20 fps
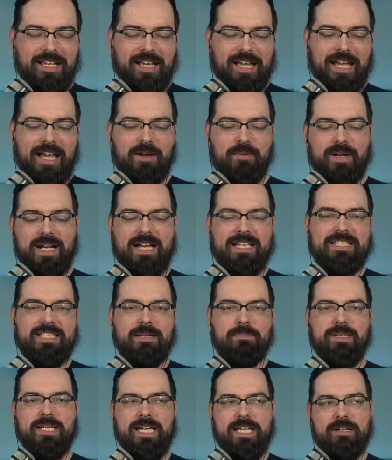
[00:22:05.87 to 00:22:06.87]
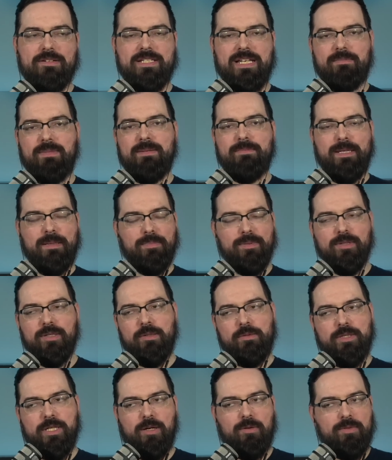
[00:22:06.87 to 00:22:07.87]
And when I say beginners, I mean people
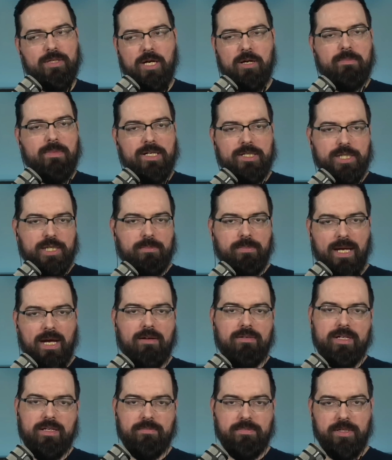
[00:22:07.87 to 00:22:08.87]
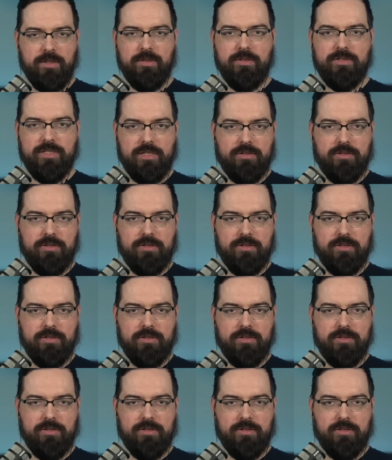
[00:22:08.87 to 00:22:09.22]
who don't know much about computers.